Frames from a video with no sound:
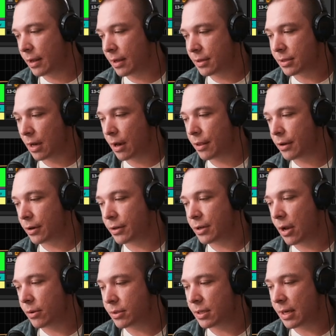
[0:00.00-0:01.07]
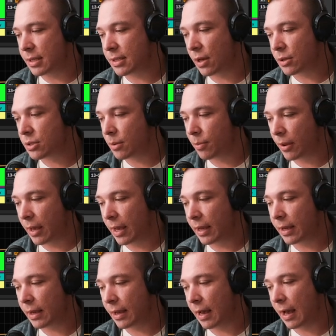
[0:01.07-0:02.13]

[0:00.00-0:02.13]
there's other notes that it's also playing.